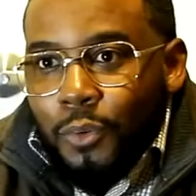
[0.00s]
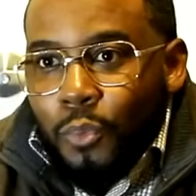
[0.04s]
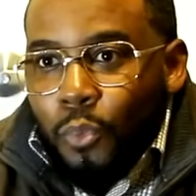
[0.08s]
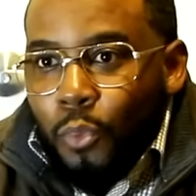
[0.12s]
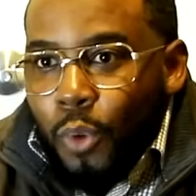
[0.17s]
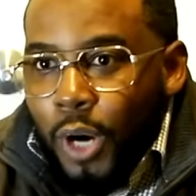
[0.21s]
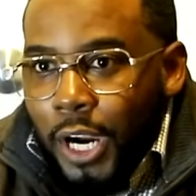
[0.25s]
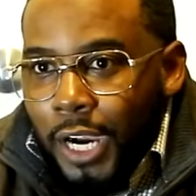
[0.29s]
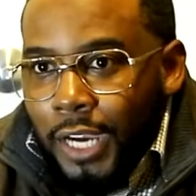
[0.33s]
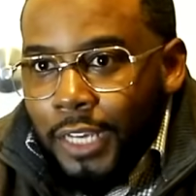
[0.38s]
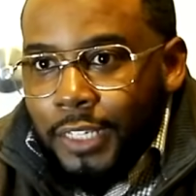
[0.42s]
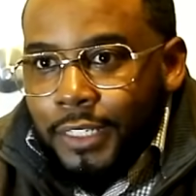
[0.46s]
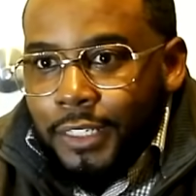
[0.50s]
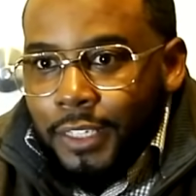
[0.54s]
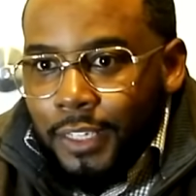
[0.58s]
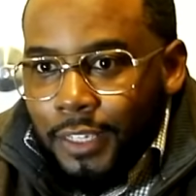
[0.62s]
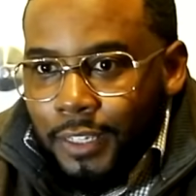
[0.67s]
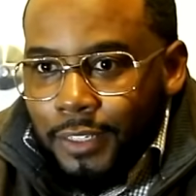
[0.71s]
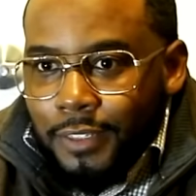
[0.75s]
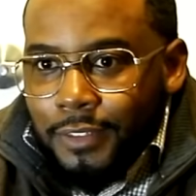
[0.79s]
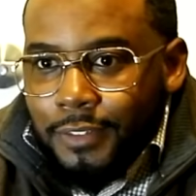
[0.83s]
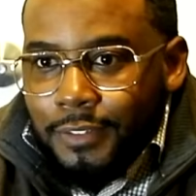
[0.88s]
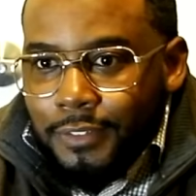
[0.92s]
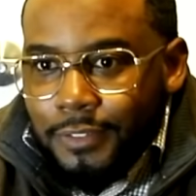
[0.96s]
Why,
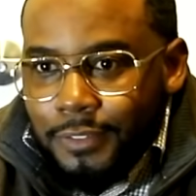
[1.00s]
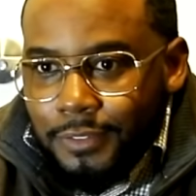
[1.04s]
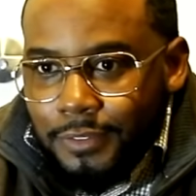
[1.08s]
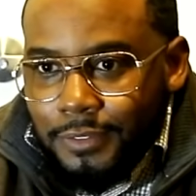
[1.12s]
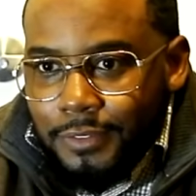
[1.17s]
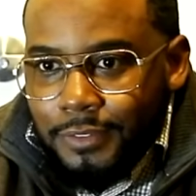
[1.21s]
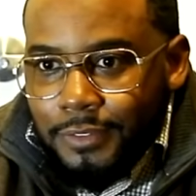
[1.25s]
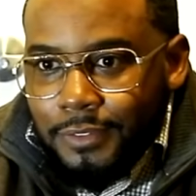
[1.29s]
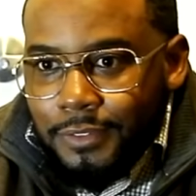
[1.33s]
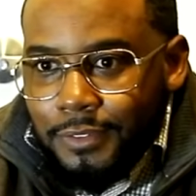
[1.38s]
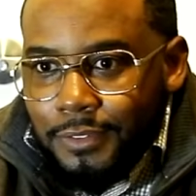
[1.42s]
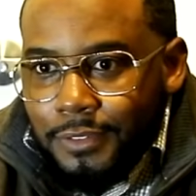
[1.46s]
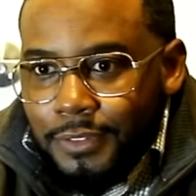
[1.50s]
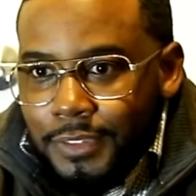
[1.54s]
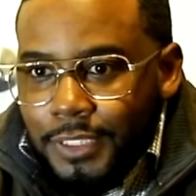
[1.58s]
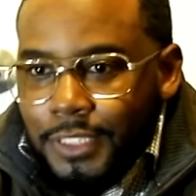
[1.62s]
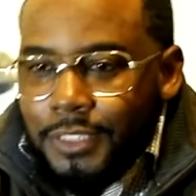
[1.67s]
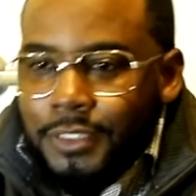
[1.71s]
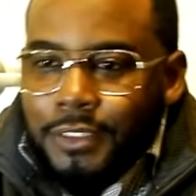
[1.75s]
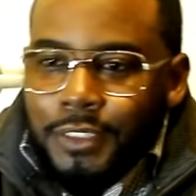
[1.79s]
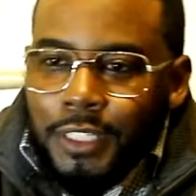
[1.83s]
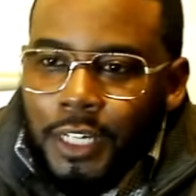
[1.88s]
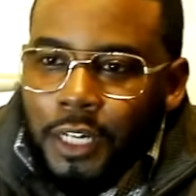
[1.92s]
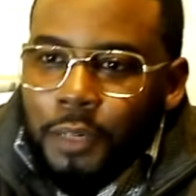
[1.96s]
Cat?
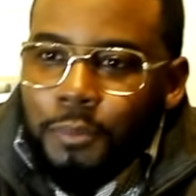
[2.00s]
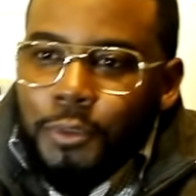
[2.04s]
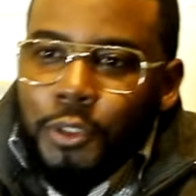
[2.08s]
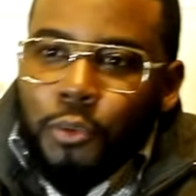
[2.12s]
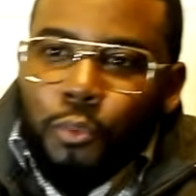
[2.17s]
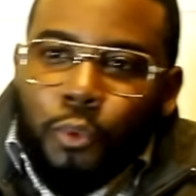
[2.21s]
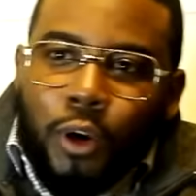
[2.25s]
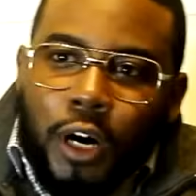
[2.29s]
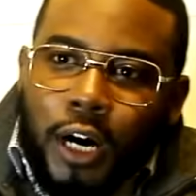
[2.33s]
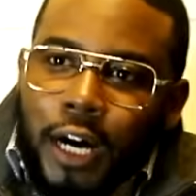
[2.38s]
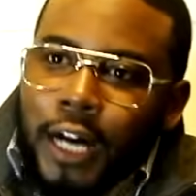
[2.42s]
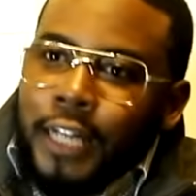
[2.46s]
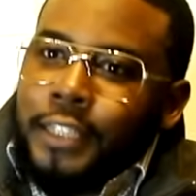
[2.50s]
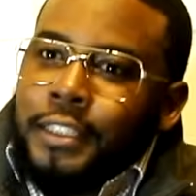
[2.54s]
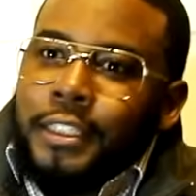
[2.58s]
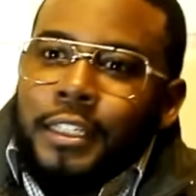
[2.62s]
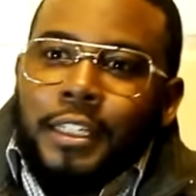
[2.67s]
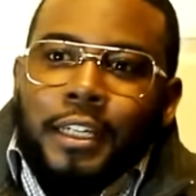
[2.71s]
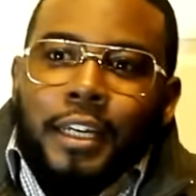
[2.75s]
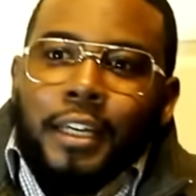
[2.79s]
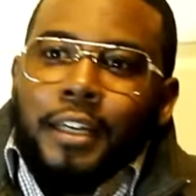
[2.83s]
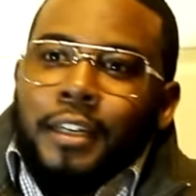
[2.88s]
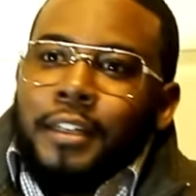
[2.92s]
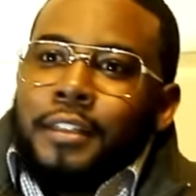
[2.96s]
Just tell me why. I need
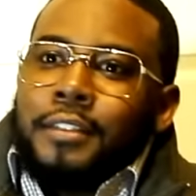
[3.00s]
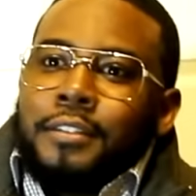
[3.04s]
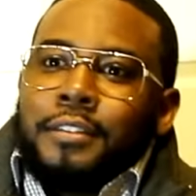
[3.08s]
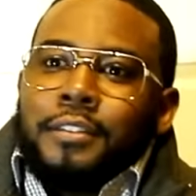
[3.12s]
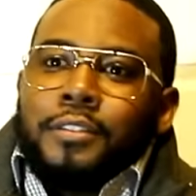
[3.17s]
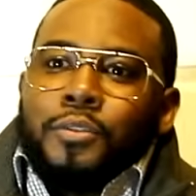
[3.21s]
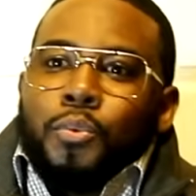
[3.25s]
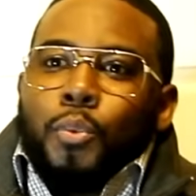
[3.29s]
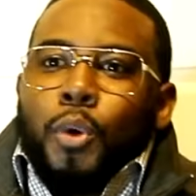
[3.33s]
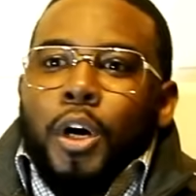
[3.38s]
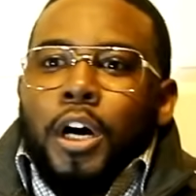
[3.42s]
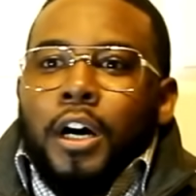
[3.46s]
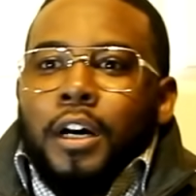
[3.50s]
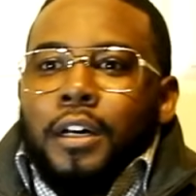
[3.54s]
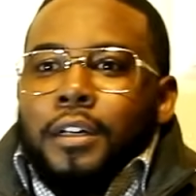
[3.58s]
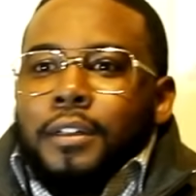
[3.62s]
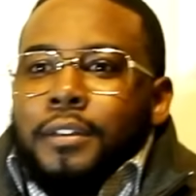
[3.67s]
answers. Why?